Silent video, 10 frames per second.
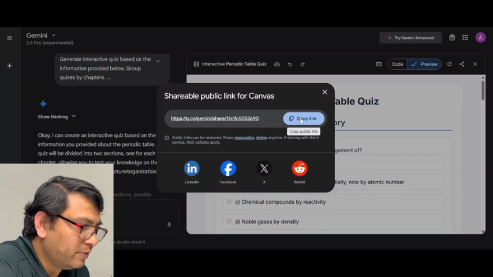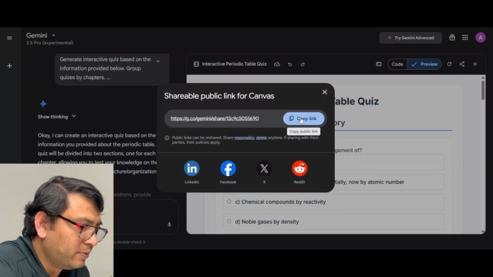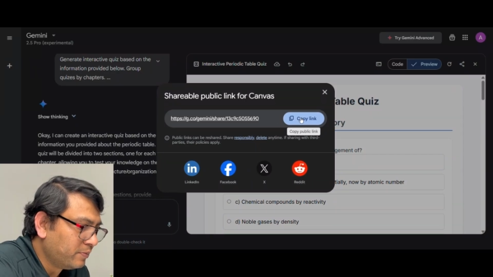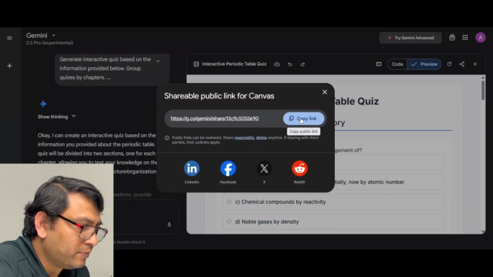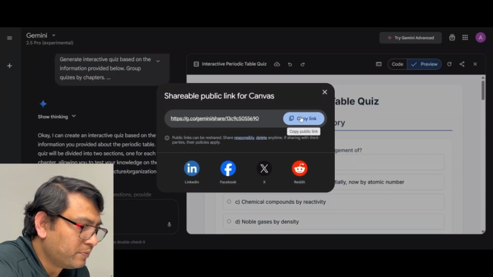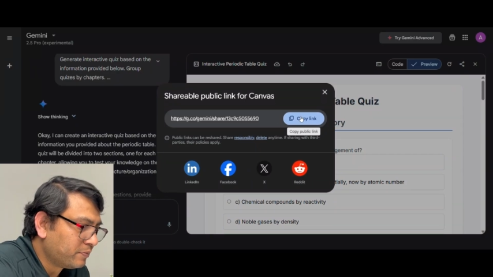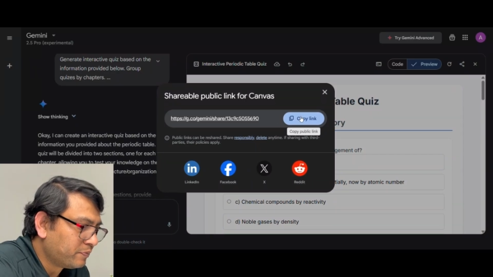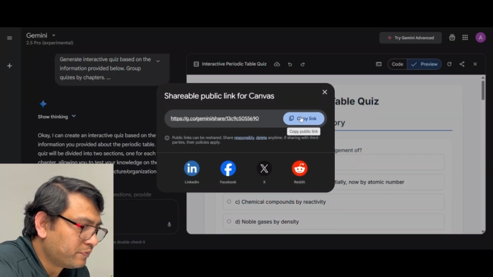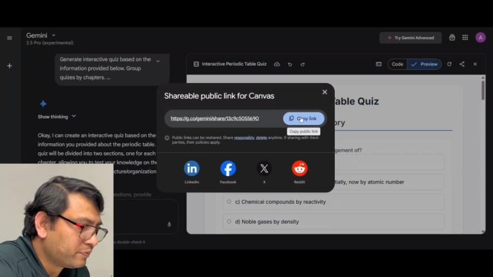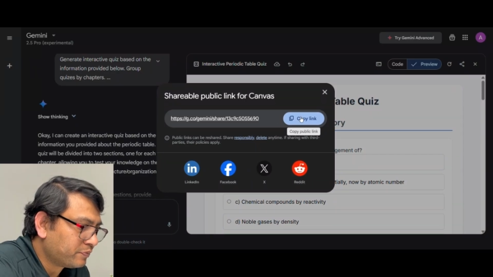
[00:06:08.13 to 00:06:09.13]

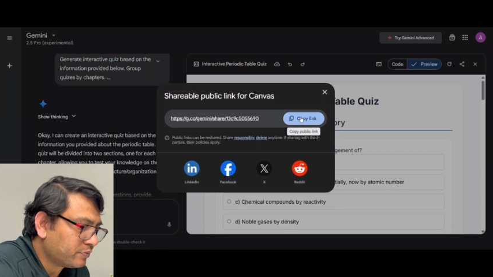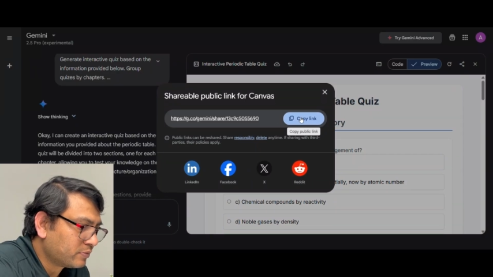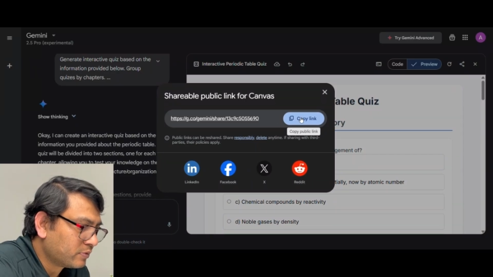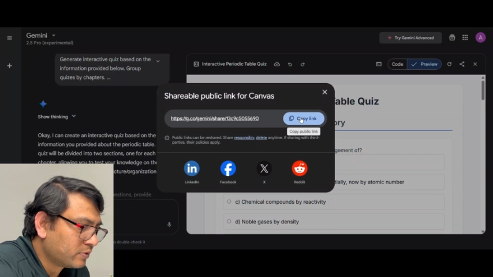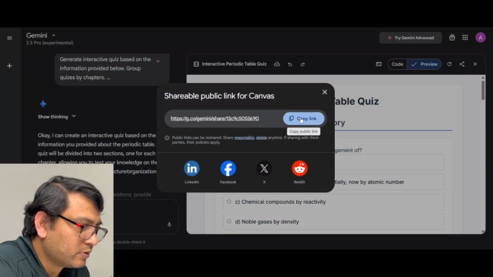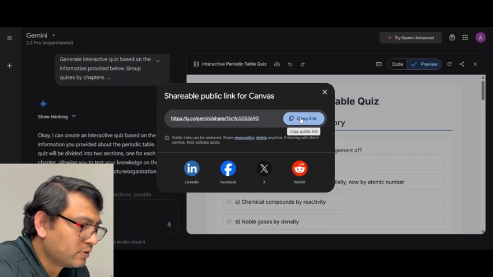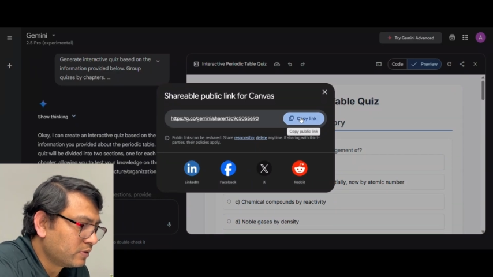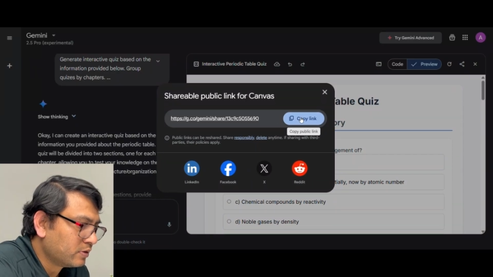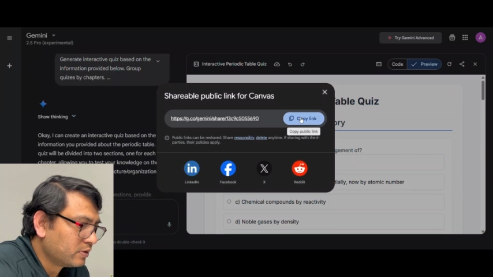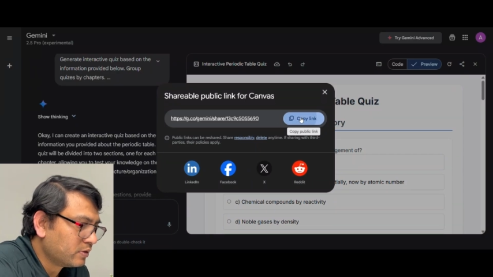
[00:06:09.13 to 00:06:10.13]

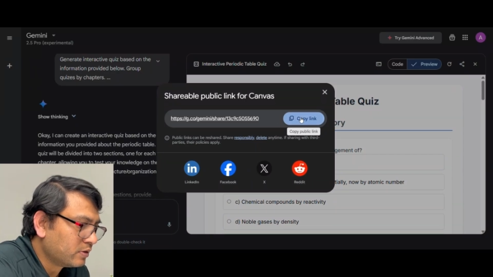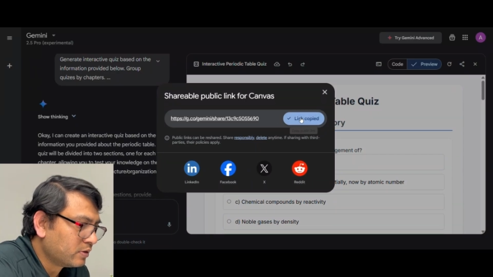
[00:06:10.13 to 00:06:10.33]
Nothing is said.